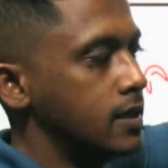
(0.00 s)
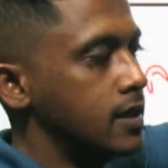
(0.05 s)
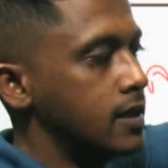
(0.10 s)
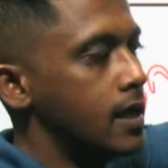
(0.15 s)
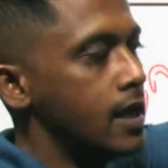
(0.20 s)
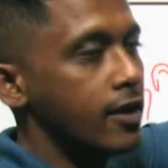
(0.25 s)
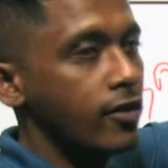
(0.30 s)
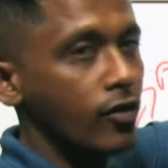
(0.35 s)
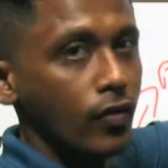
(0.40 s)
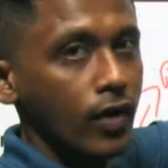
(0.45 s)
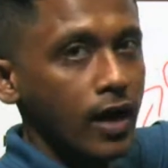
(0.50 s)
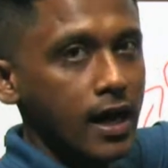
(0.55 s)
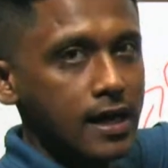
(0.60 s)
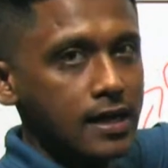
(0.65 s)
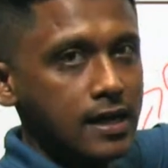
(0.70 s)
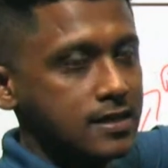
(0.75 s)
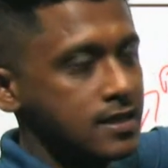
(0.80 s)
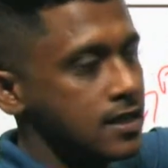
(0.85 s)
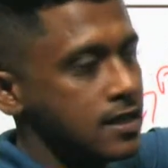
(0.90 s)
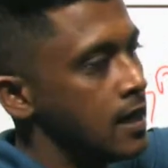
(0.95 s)
head
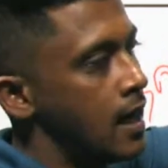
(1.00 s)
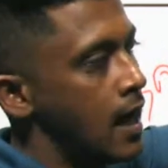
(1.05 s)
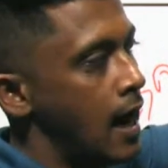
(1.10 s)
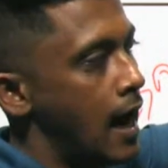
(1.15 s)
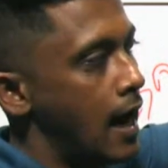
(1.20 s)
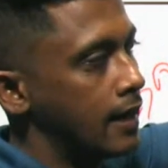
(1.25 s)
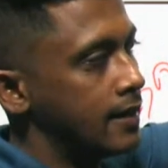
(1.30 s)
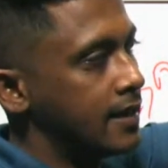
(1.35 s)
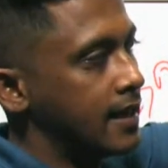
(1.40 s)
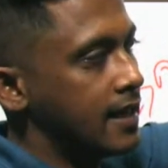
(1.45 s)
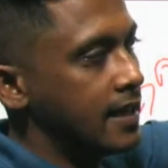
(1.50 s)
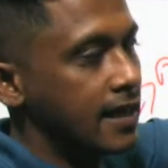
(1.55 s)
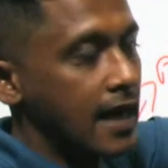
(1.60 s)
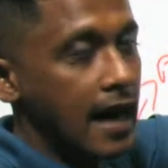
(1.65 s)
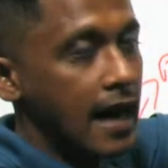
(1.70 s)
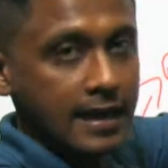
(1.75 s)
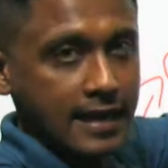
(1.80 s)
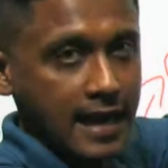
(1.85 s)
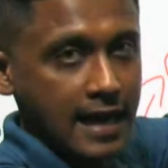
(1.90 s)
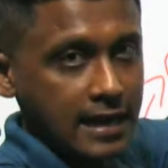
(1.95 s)
raised, and then it
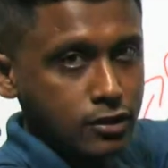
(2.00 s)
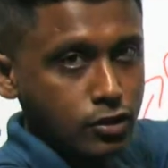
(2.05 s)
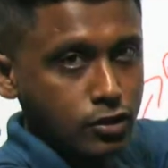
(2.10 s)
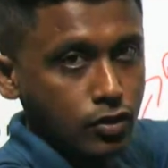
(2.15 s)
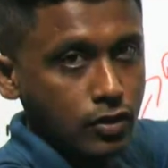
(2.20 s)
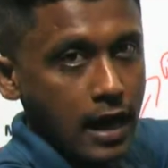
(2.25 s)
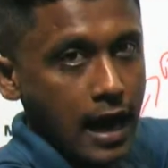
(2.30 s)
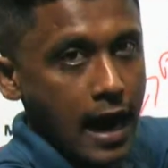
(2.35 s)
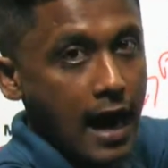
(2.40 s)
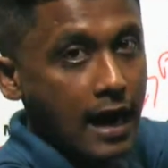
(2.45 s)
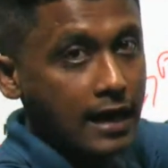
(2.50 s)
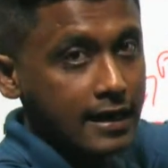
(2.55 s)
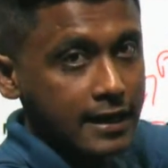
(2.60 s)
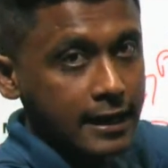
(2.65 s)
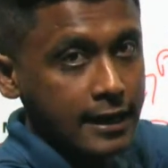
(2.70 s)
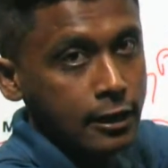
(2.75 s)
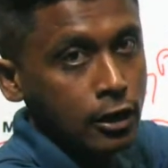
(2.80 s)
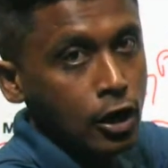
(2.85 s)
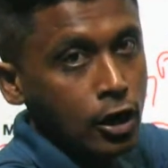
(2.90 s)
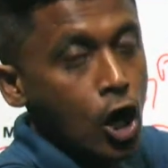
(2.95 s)
attached to the actin
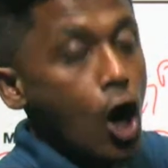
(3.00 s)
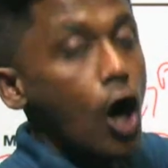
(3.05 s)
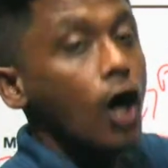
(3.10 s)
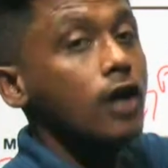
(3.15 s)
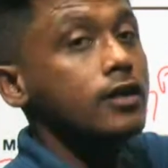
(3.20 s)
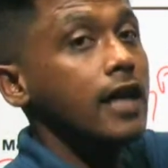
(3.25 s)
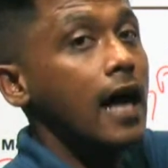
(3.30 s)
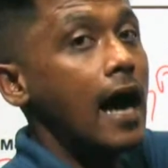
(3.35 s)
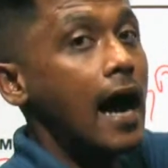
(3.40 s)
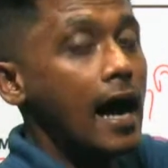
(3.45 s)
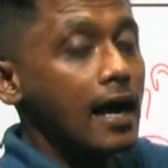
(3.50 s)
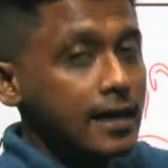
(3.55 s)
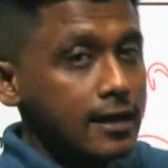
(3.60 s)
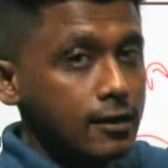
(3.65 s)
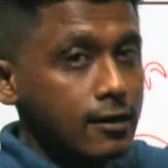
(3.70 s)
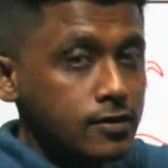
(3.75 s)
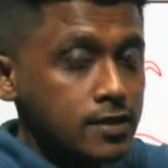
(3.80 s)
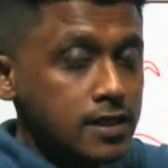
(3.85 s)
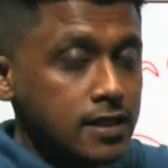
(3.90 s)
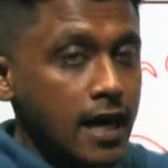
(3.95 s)
on the active
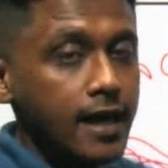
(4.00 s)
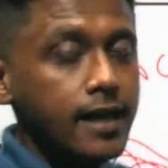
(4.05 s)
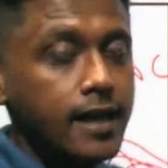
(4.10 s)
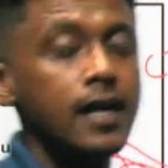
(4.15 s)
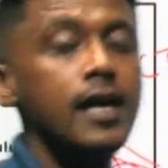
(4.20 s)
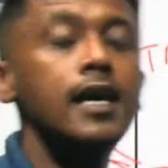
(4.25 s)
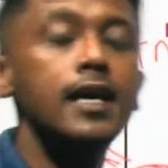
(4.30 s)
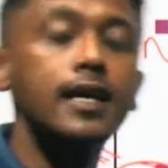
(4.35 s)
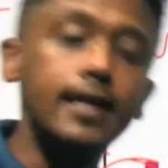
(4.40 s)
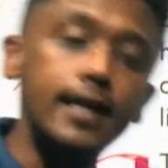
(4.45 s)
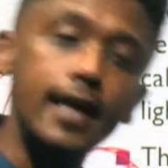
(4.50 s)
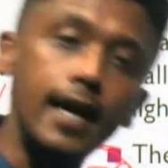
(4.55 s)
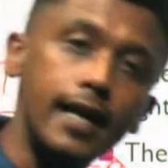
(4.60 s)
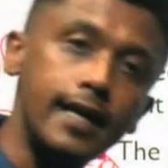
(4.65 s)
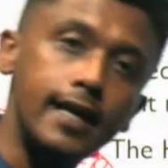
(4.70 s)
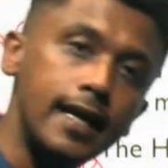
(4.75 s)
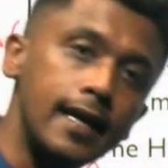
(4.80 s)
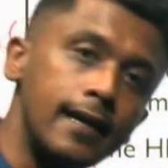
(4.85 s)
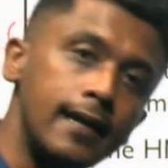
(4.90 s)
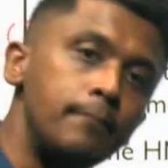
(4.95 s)
site,
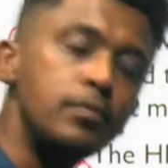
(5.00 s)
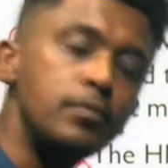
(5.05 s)
creating